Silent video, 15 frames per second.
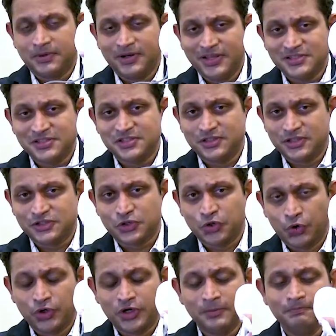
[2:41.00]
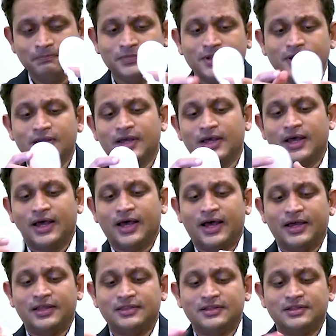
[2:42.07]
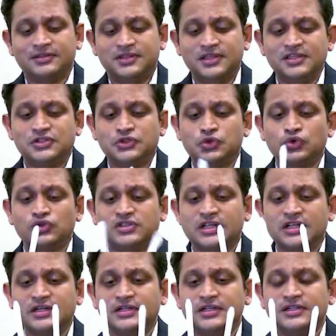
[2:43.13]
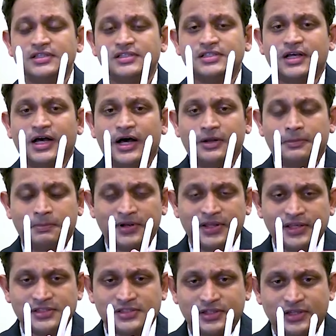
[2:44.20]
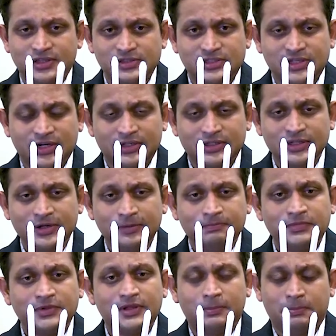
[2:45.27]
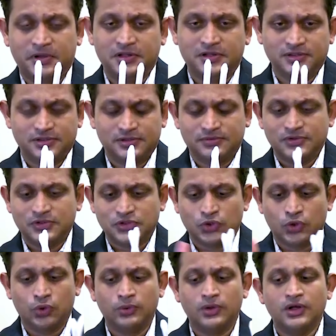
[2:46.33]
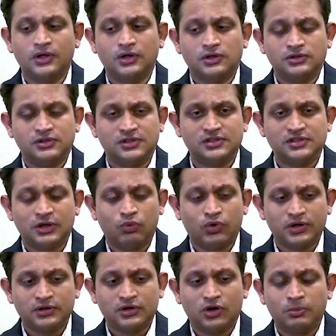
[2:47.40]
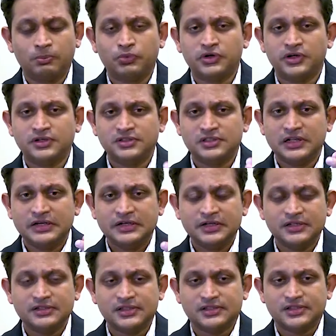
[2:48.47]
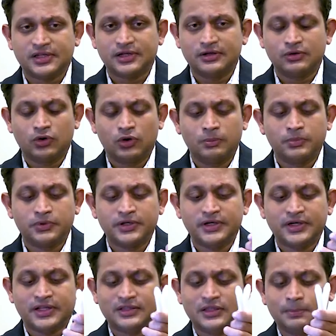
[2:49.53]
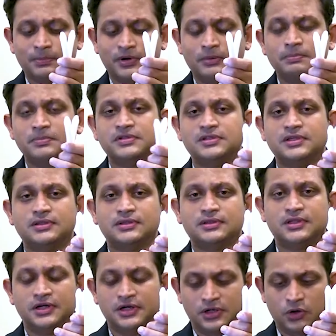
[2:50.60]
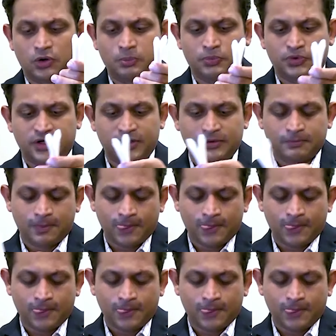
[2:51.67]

placed in the scrotum, and these two cylinders are placed inside the penis. So this is the one component, cylinder is the second component, and the pump is the third component.